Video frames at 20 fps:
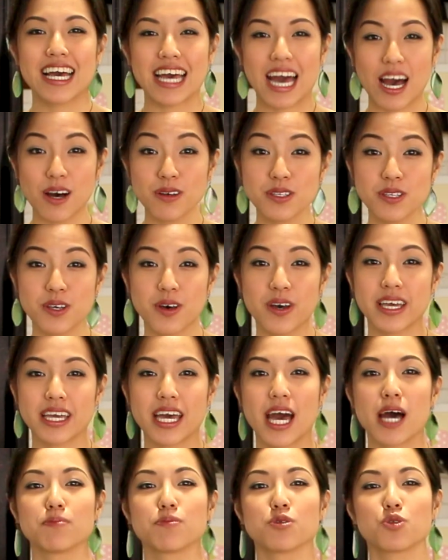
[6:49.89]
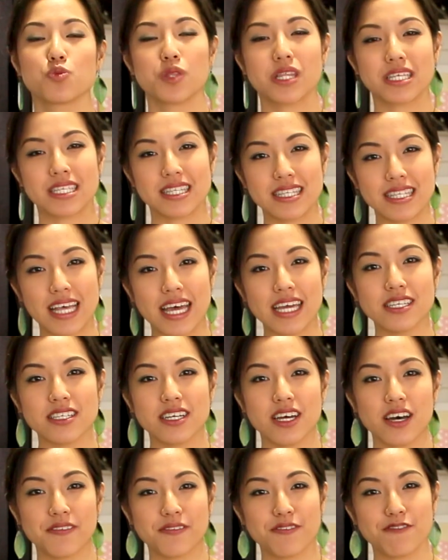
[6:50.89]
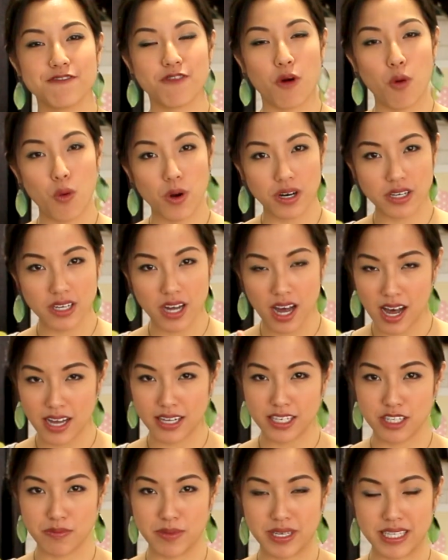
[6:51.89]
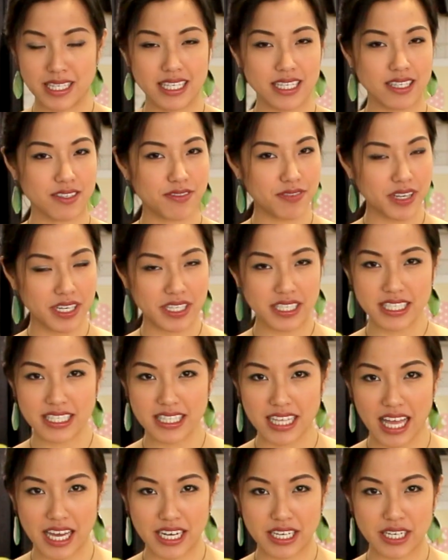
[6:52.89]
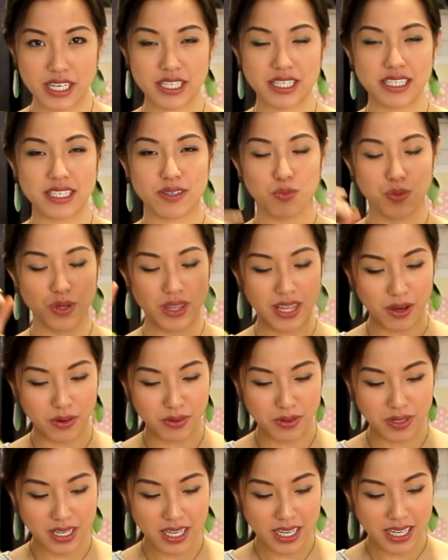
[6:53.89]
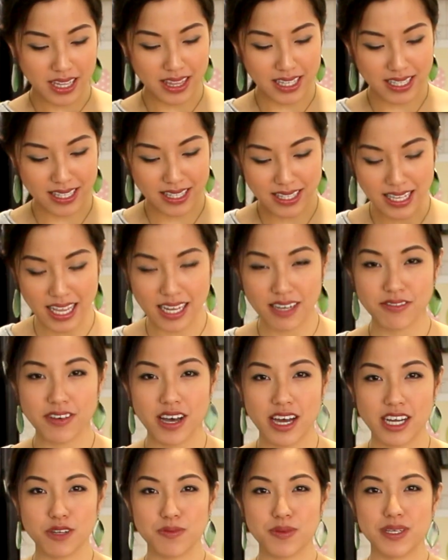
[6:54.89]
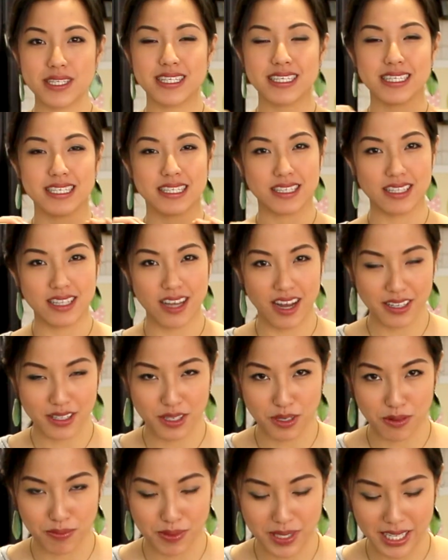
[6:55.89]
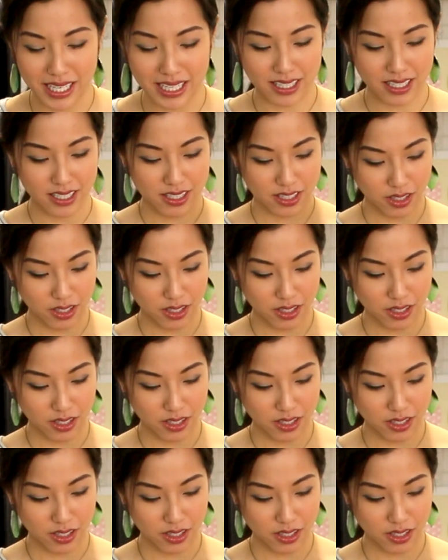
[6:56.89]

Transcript: Khao Soi comes with a set of 4 condiments. It's very standard. Without this set of condiments, it is not complete.